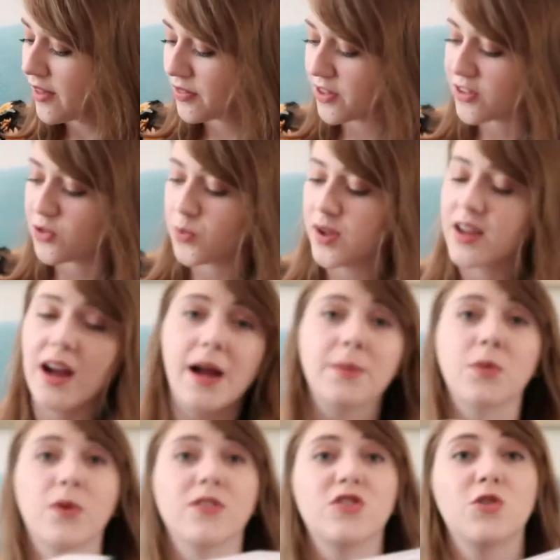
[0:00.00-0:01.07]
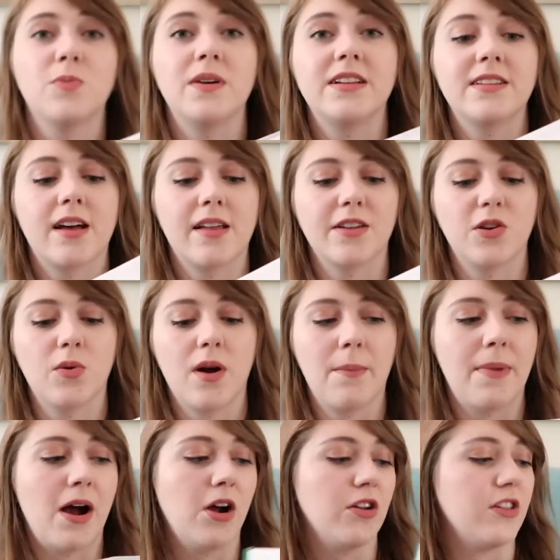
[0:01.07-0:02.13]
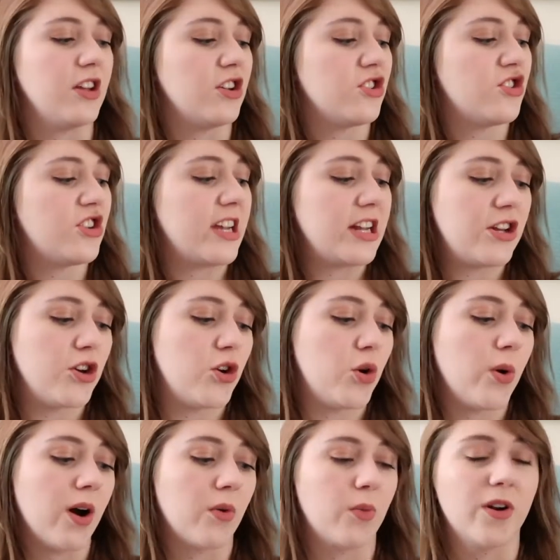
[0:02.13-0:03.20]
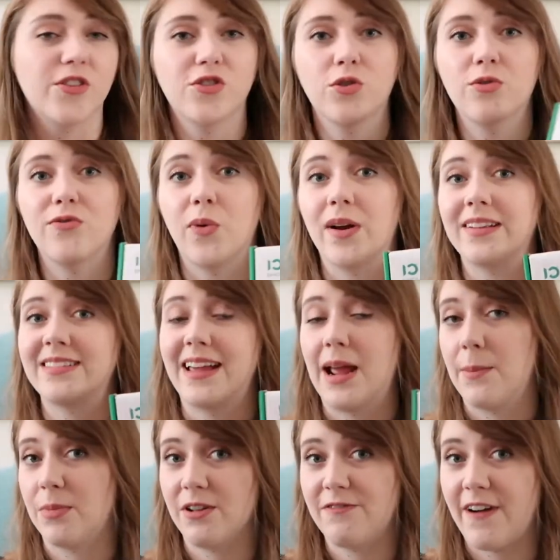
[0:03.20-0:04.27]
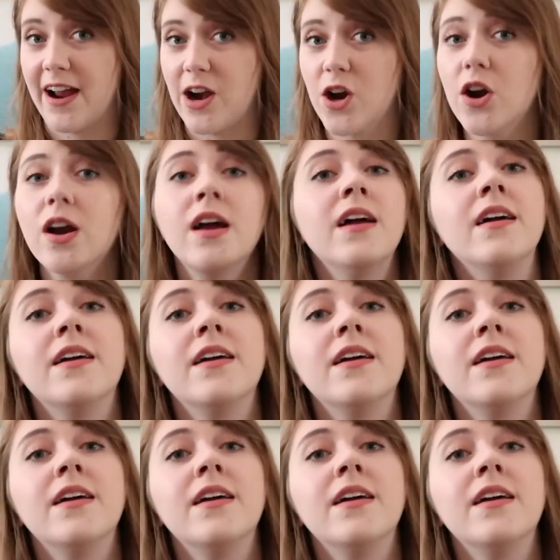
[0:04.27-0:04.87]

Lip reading: This week I'm going to be telling you about the SHIDU original voice amplifier.